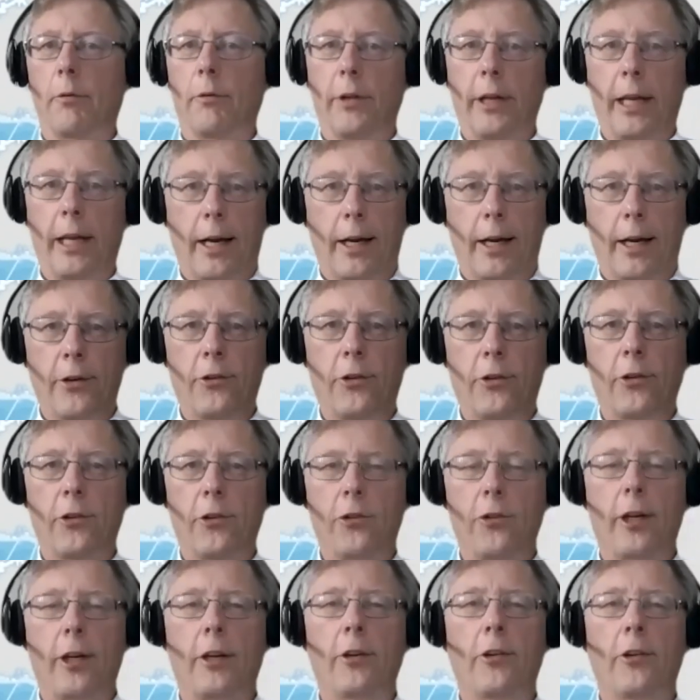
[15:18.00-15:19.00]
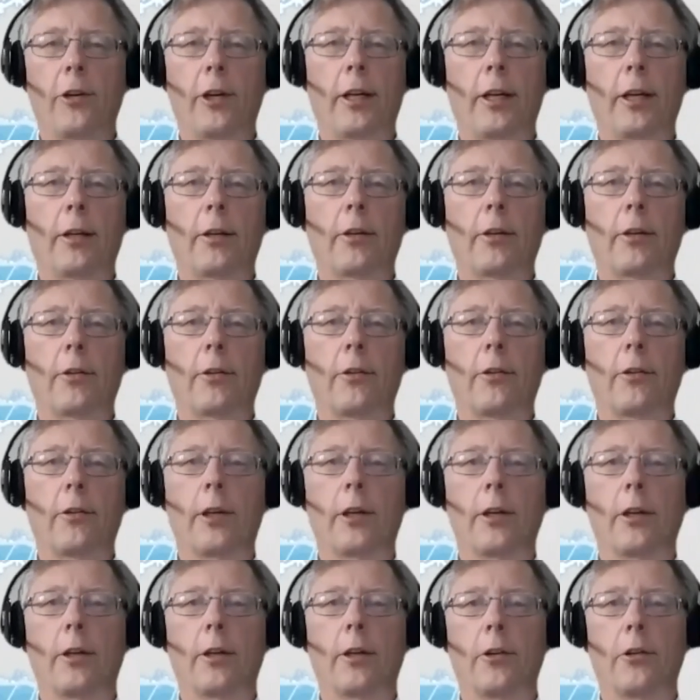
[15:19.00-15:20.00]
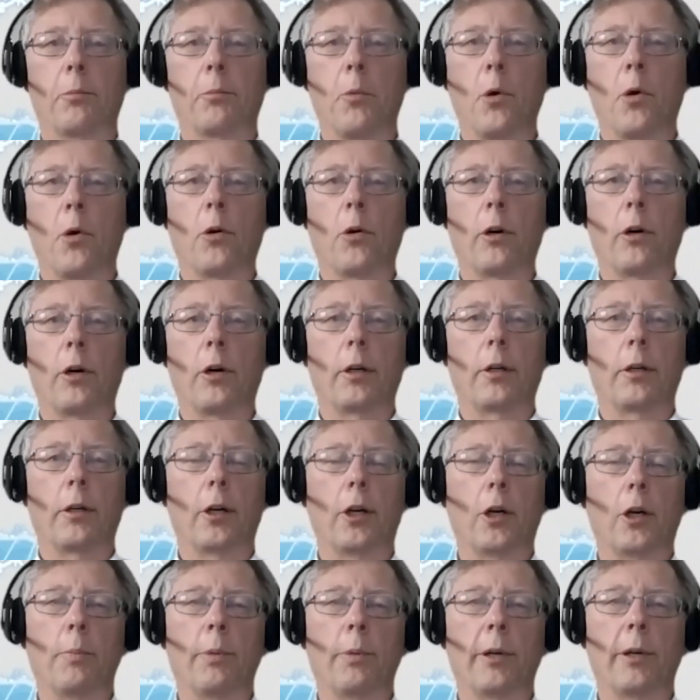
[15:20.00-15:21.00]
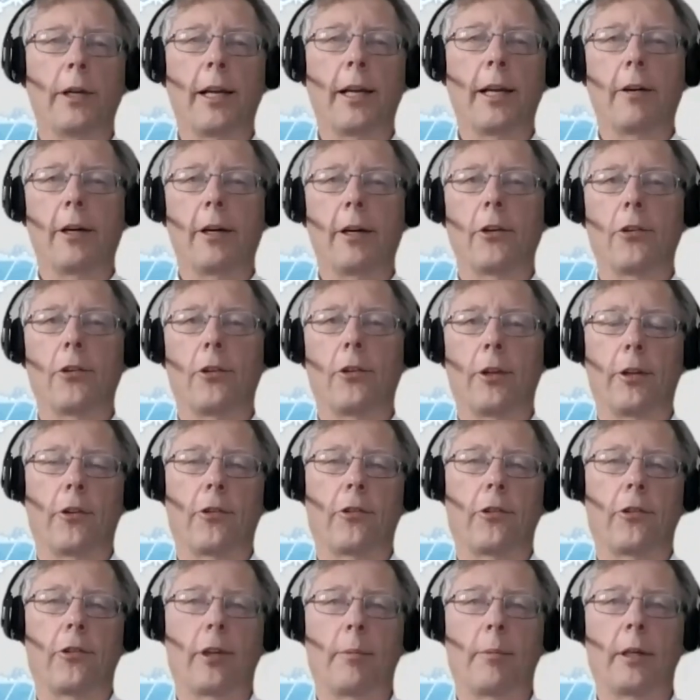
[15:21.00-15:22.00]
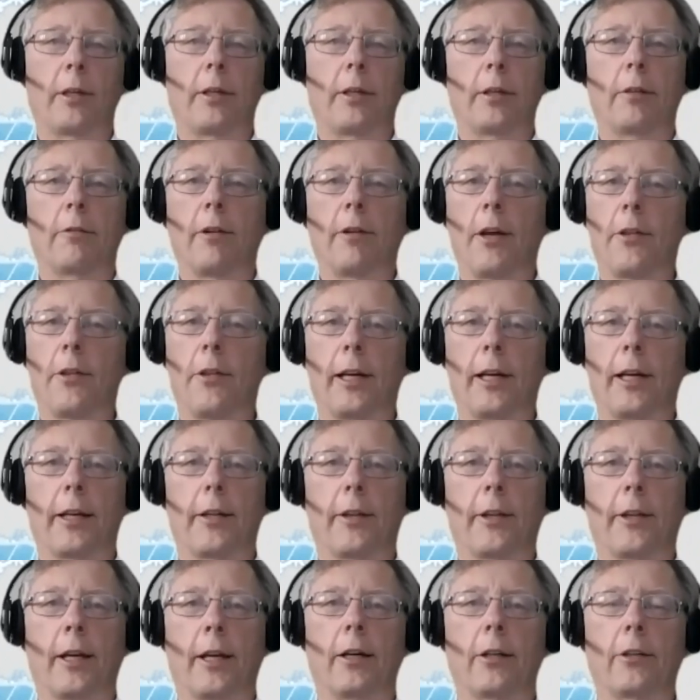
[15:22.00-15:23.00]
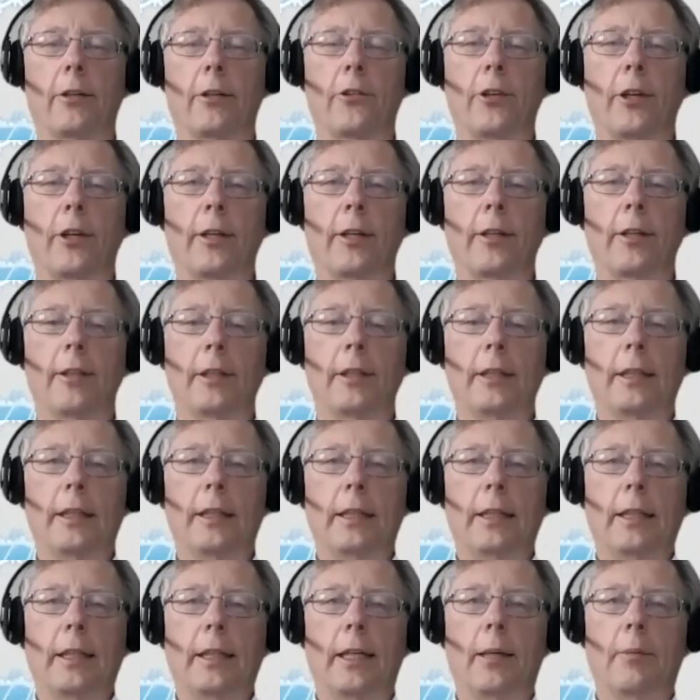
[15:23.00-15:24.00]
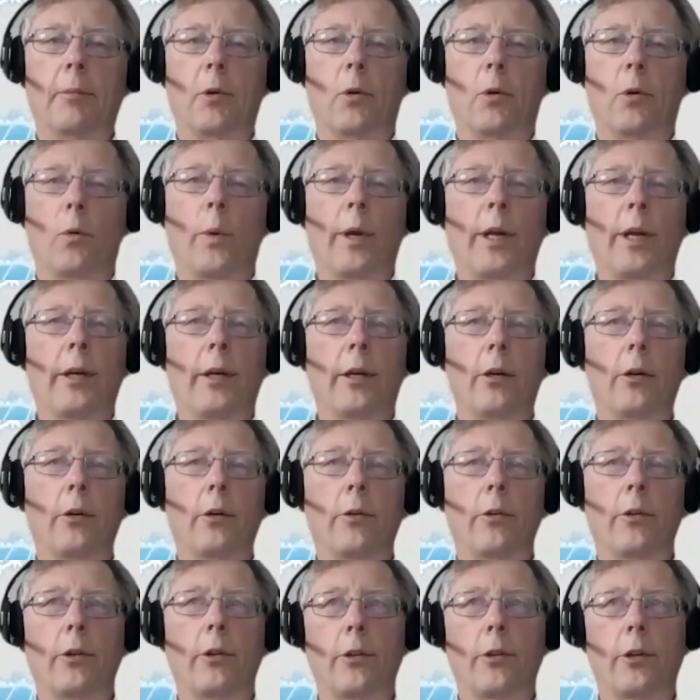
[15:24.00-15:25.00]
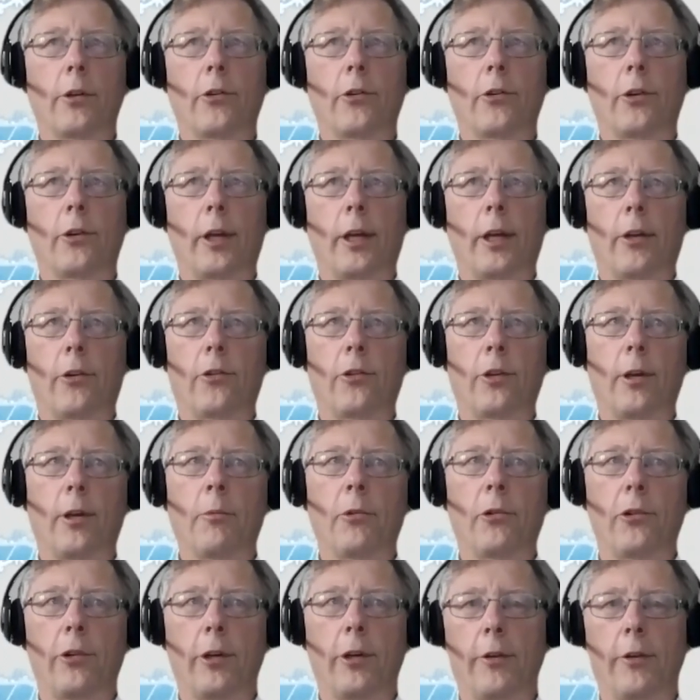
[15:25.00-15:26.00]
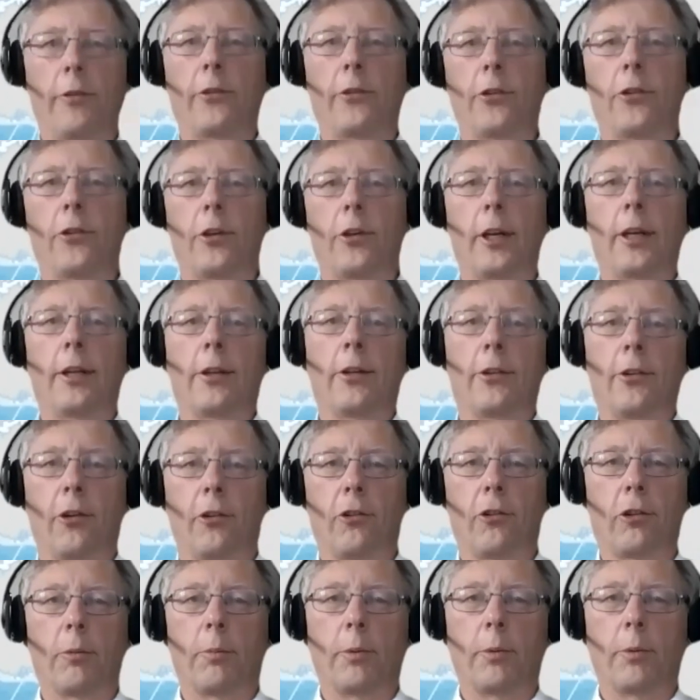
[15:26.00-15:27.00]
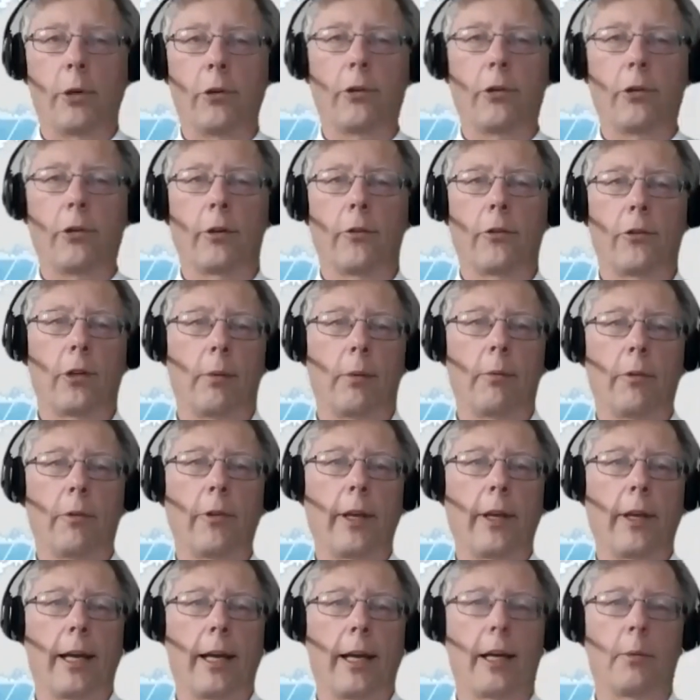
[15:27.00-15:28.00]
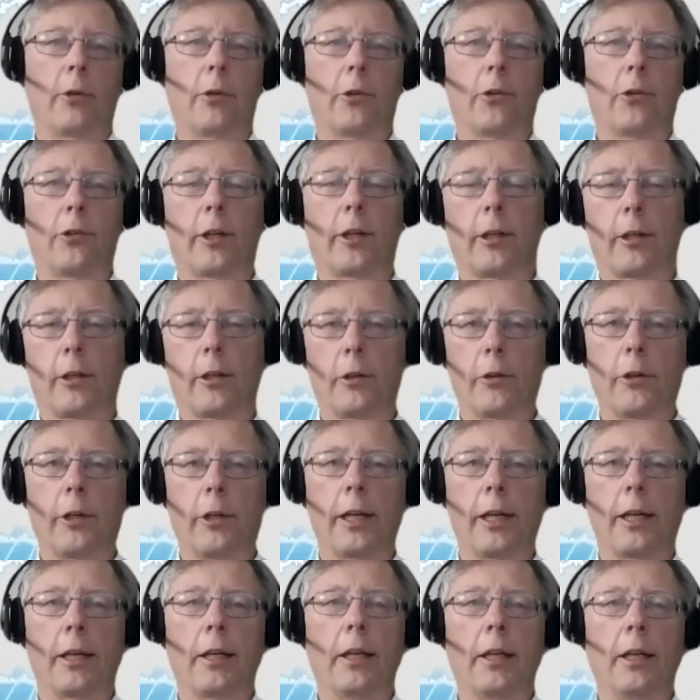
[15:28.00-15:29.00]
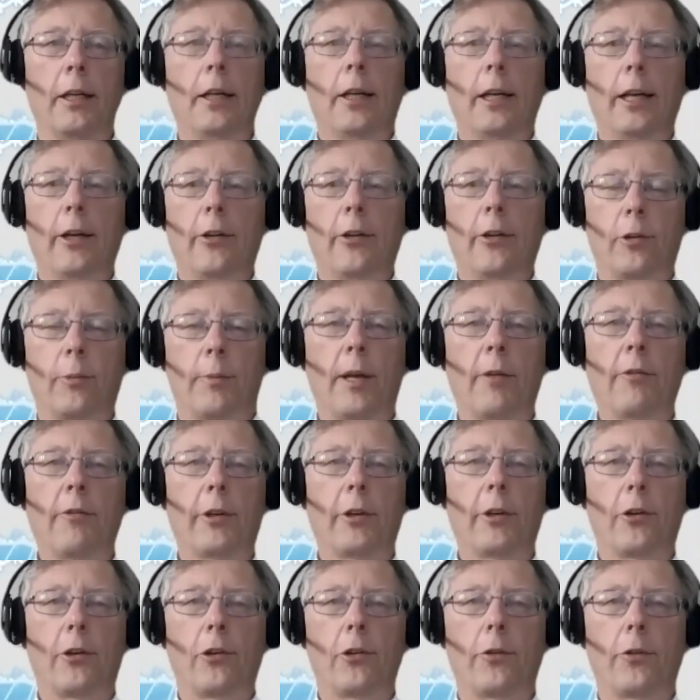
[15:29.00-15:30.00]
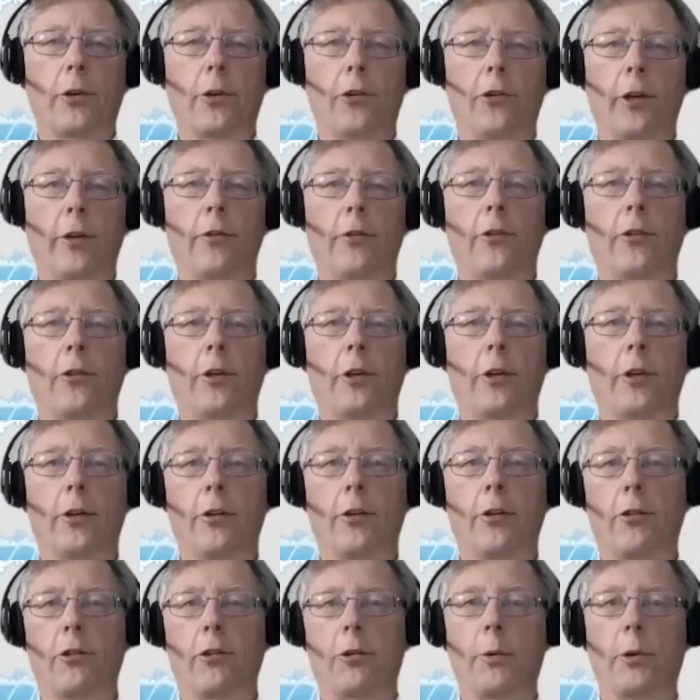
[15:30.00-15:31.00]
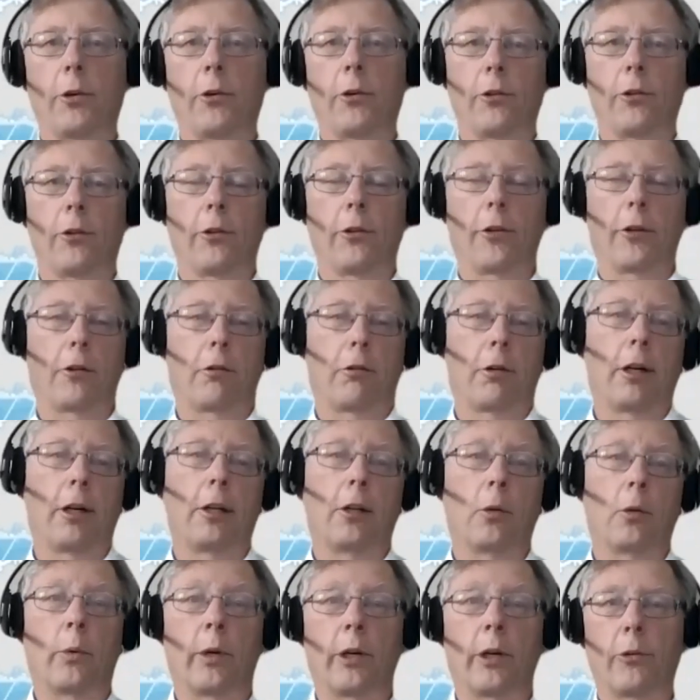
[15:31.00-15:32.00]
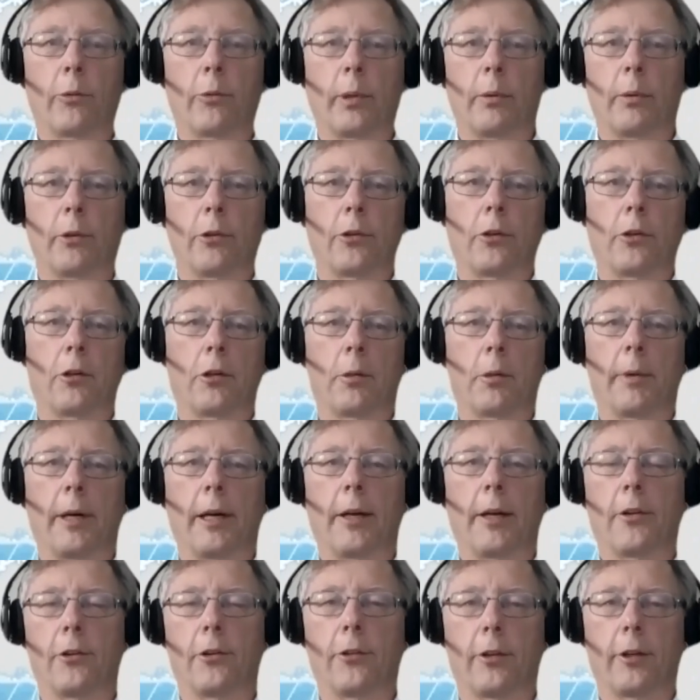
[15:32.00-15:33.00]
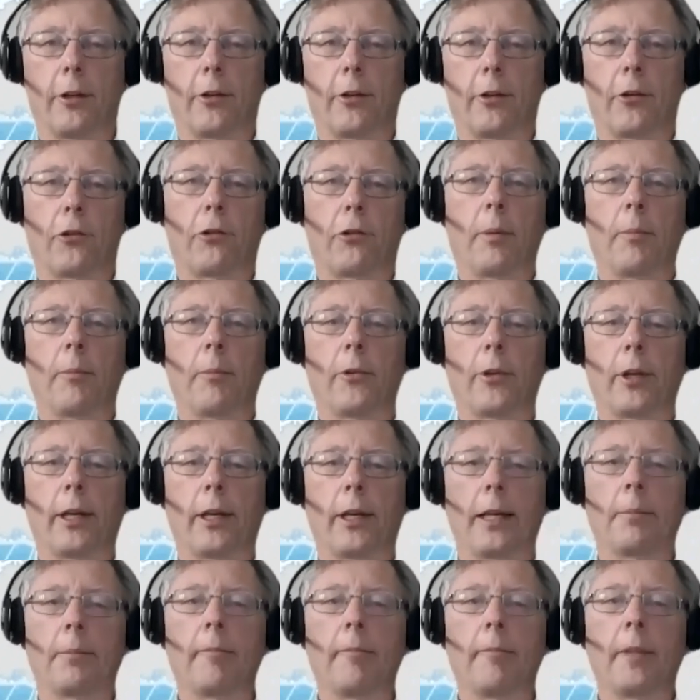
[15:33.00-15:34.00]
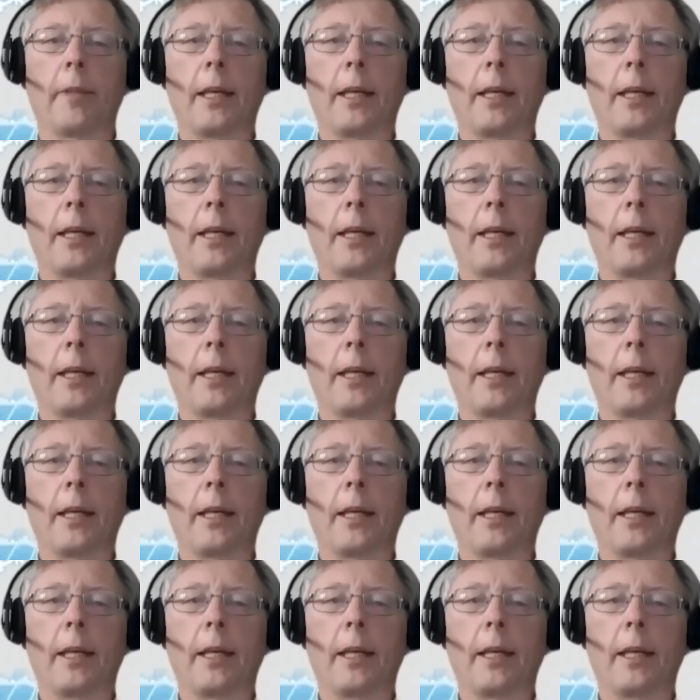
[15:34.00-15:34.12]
the ice is changing. There's more open areas in the summer, rather like the Arctic. We know that there's some shifts in the distribution of some of the animals, including some evidence for shifts in the distribution of the krill, which we will talk about, this little shrimp thing.